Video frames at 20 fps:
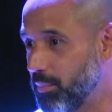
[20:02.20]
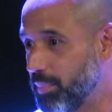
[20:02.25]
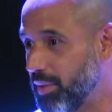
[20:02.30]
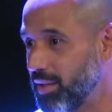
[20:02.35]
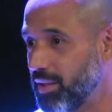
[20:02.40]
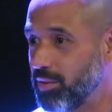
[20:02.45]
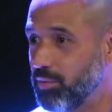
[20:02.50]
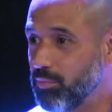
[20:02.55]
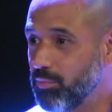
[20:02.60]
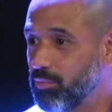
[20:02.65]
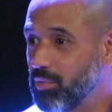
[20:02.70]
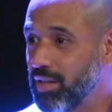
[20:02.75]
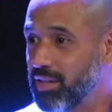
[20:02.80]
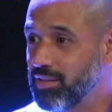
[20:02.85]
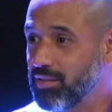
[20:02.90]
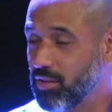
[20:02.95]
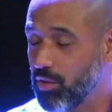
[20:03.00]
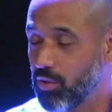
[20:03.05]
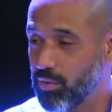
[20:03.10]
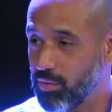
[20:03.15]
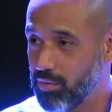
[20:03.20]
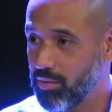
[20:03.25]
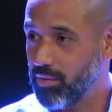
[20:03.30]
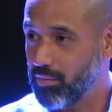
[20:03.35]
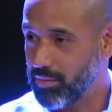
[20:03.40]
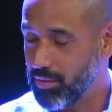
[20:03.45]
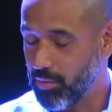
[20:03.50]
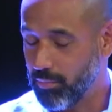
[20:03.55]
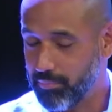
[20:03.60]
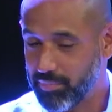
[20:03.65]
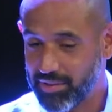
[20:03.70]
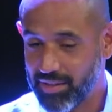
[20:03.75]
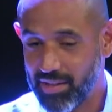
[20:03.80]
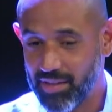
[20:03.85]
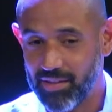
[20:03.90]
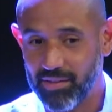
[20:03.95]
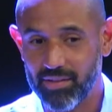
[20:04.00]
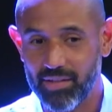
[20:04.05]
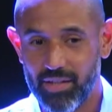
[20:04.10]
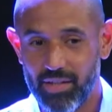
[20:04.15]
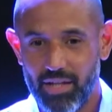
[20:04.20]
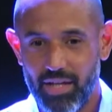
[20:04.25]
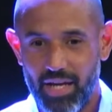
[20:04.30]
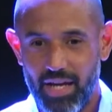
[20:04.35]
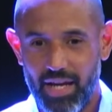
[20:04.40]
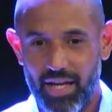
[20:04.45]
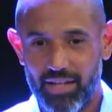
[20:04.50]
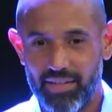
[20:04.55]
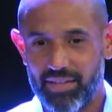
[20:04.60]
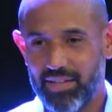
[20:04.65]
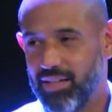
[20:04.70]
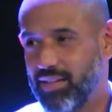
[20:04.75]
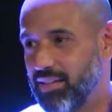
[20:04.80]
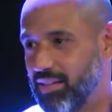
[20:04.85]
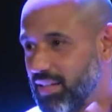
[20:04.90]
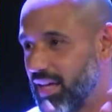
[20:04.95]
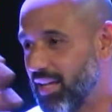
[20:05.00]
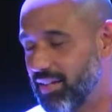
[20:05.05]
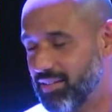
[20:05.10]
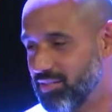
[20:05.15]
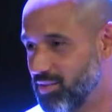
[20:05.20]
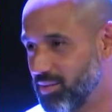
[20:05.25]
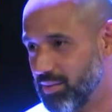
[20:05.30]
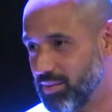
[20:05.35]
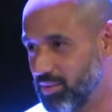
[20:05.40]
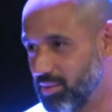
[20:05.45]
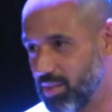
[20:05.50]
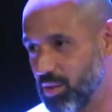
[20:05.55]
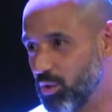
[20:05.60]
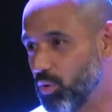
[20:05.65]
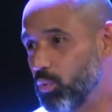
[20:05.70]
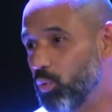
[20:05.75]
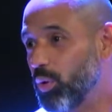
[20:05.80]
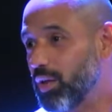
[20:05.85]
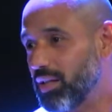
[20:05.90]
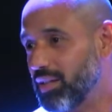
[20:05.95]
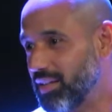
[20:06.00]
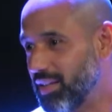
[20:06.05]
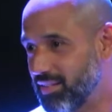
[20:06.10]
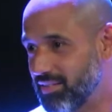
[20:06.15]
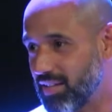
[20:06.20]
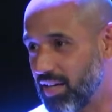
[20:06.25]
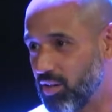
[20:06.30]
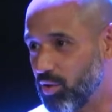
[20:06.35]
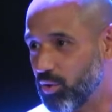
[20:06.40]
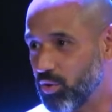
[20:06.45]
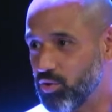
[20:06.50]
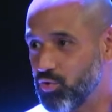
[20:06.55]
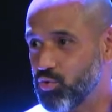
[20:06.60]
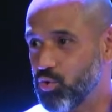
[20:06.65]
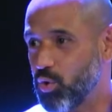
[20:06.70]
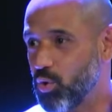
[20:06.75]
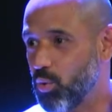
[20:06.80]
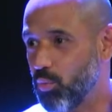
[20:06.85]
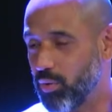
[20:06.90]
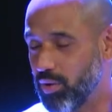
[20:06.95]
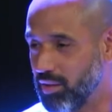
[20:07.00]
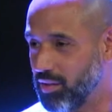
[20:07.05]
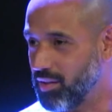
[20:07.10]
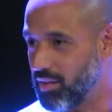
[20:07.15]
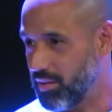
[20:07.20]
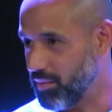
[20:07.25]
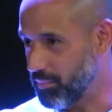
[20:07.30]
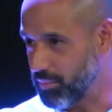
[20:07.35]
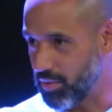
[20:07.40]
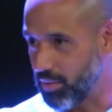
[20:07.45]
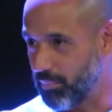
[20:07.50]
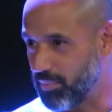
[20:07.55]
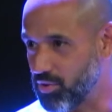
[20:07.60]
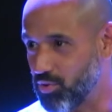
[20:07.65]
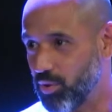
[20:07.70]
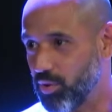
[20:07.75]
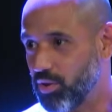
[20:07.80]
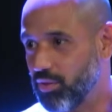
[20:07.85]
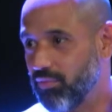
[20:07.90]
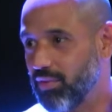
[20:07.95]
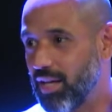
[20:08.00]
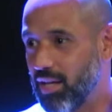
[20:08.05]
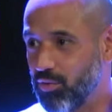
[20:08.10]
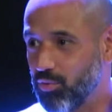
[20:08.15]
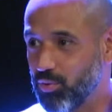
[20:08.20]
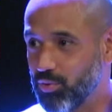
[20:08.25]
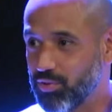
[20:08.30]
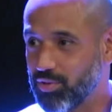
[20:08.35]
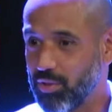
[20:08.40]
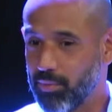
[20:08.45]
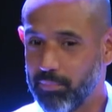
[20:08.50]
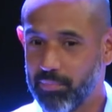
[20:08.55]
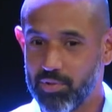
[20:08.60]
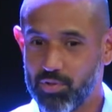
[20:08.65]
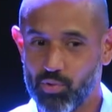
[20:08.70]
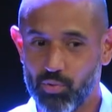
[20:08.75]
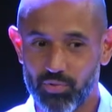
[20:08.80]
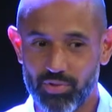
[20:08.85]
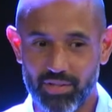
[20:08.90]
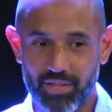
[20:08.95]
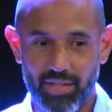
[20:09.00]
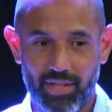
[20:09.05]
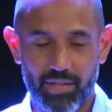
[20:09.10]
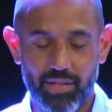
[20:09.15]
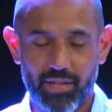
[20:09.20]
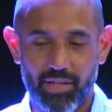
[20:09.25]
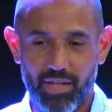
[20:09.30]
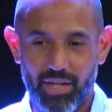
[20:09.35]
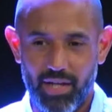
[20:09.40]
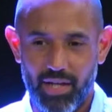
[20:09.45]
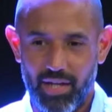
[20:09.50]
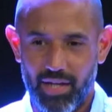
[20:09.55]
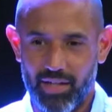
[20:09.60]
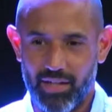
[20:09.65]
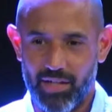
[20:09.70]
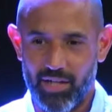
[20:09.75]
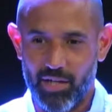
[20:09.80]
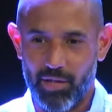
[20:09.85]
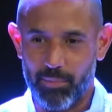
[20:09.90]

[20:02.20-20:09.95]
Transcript: paying rent or, you know, tenant, and then that quickly gets out of control when the majority of landlords start choosing that. And